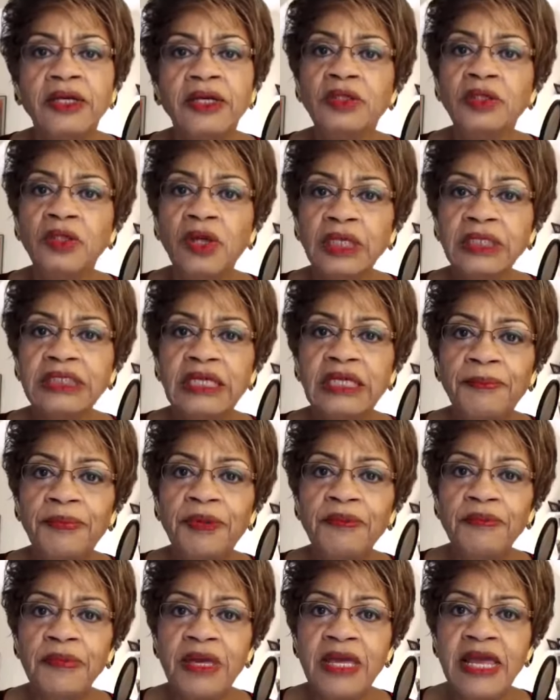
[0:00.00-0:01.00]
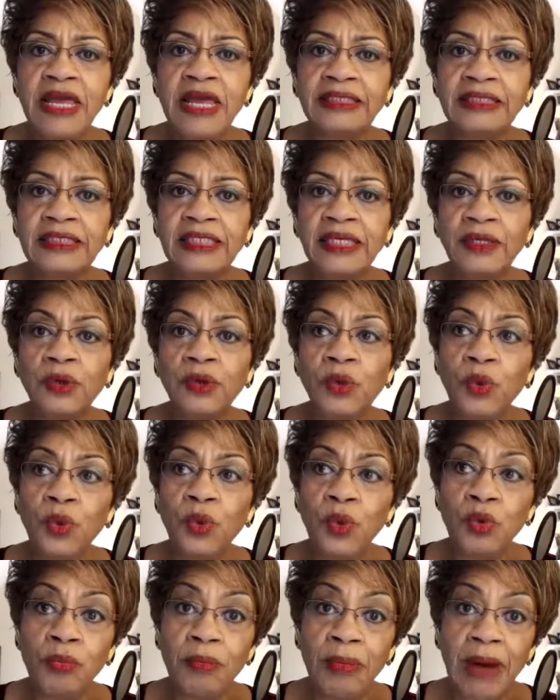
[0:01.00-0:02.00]
looked up at me and said,
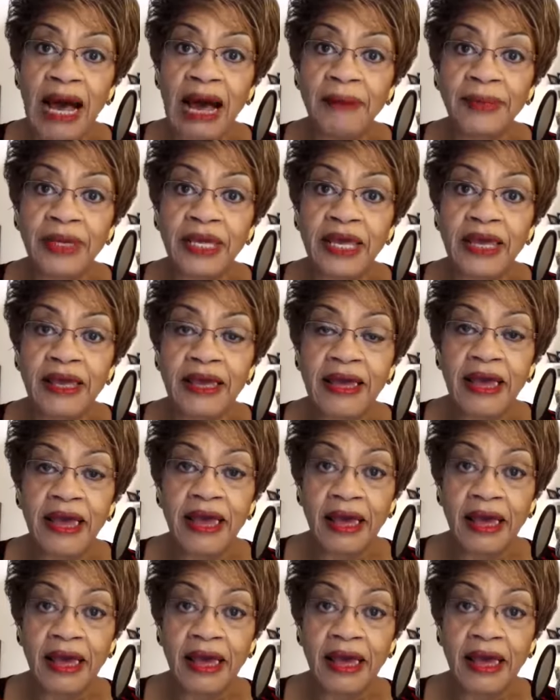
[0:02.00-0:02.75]
Ooh, mommy,